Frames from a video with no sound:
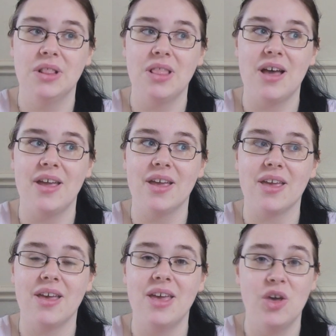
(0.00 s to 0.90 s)
Like,
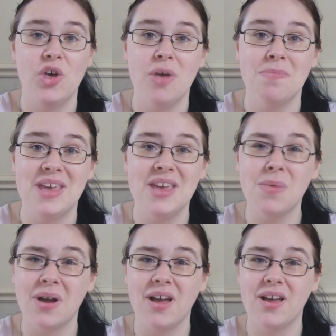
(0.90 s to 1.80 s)
it hurt me
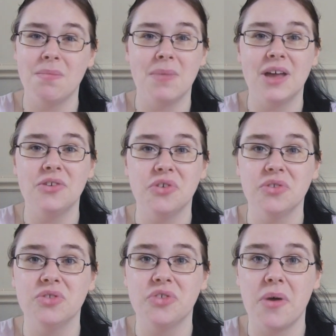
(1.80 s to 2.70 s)
when I had mine
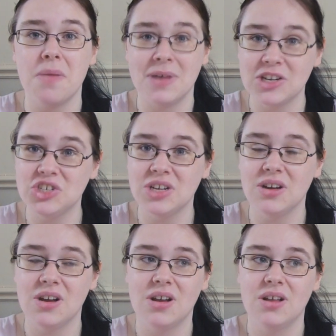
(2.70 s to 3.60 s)
done, so imagine,